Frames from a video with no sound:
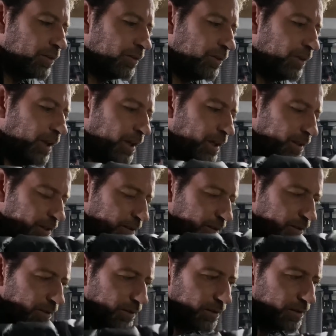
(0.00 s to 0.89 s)
that
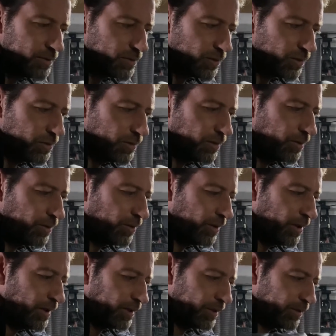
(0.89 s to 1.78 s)
is a good
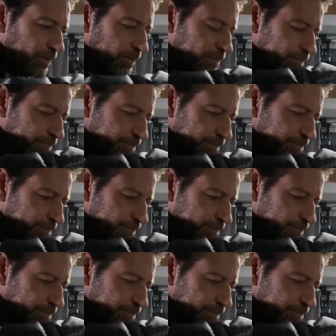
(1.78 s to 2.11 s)
thing.